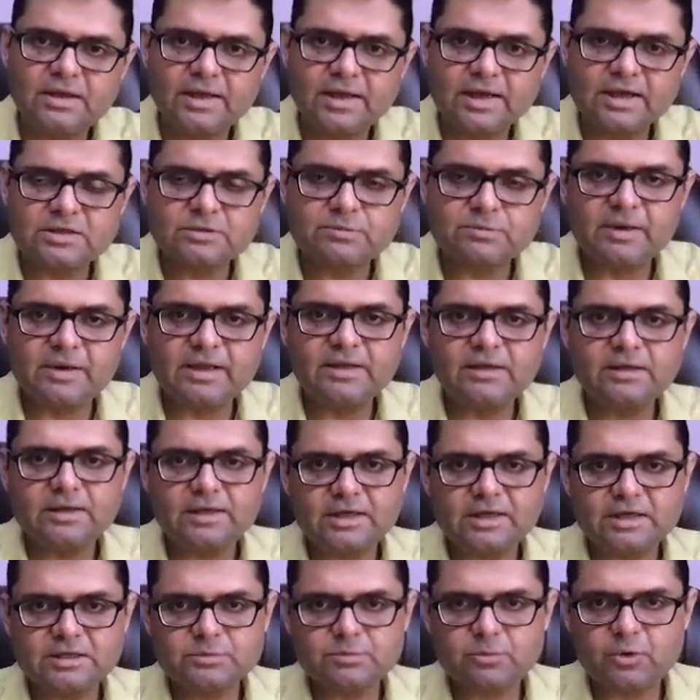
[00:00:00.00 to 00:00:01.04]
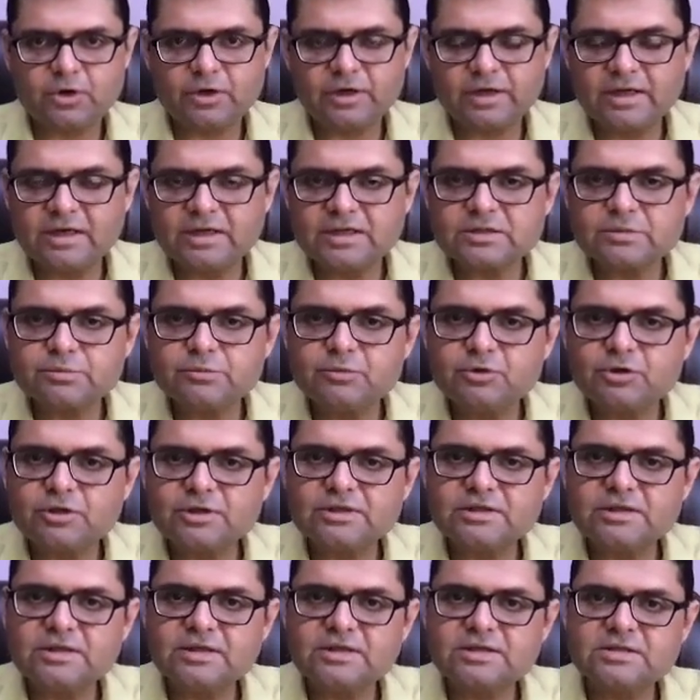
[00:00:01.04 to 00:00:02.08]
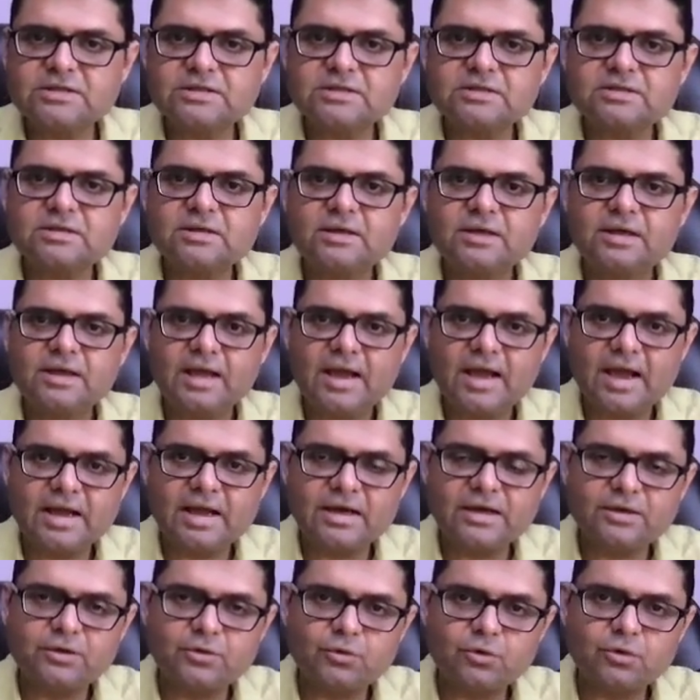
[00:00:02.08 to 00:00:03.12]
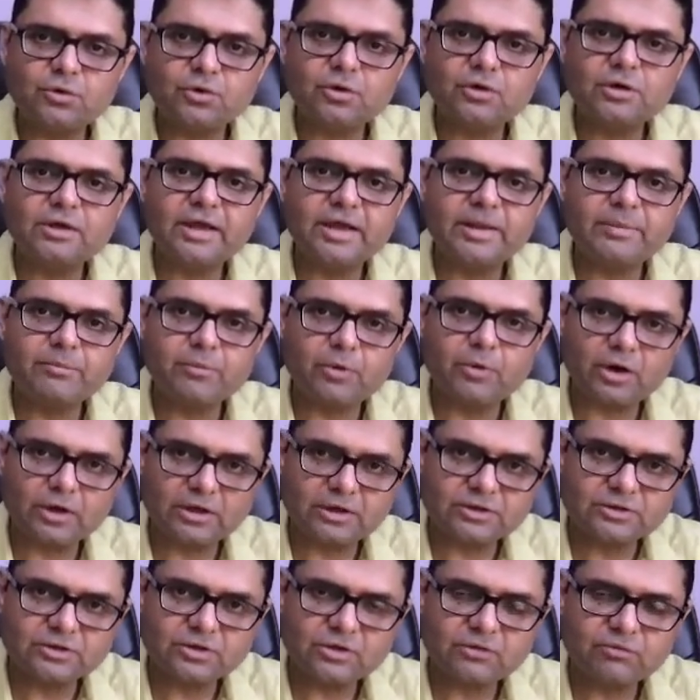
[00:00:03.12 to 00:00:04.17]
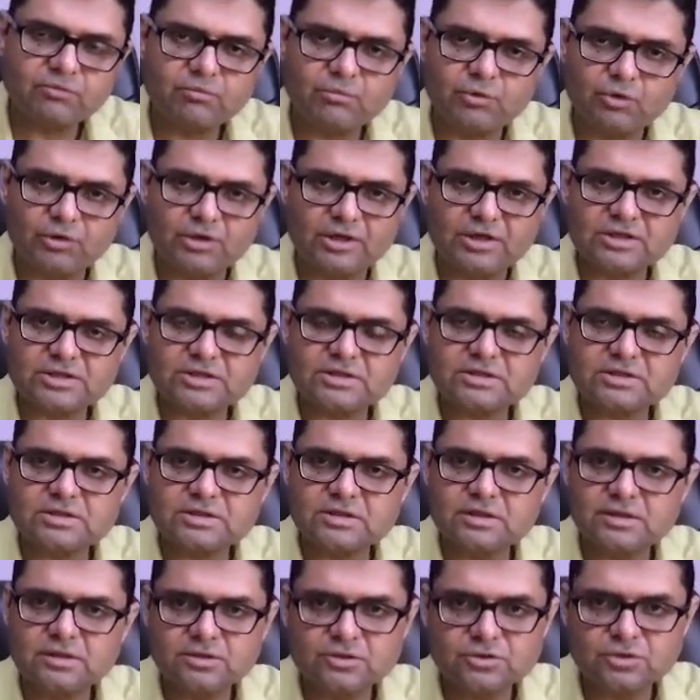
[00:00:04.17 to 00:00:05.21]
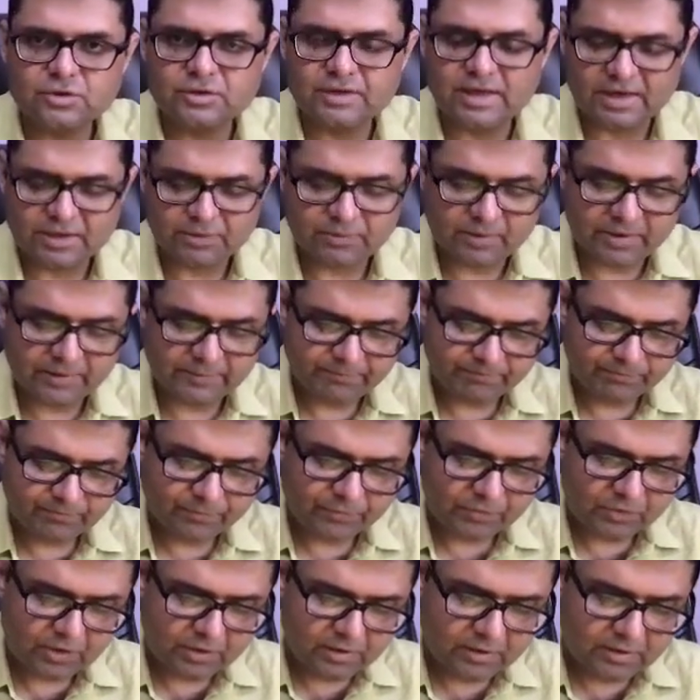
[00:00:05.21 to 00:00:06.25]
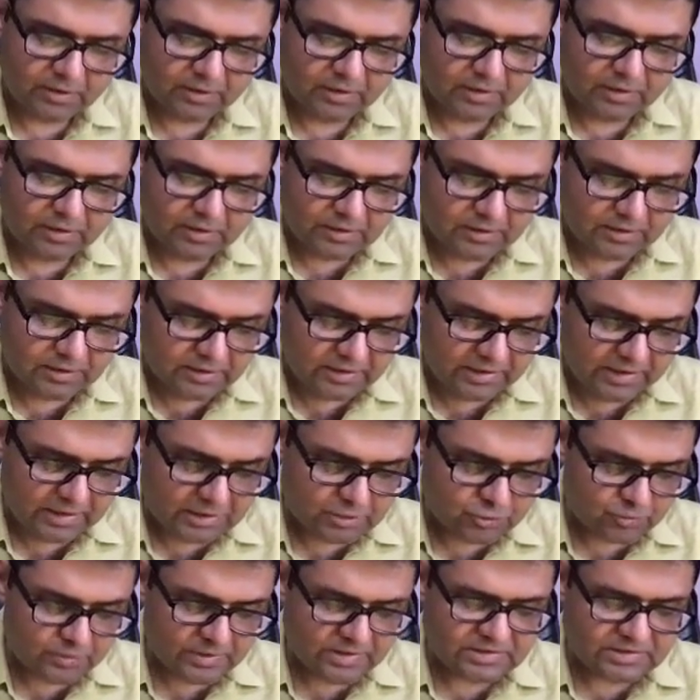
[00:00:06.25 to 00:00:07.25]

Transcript: Explain spontaneous mutagenesis, add a note on importance of mutations. So that way. Next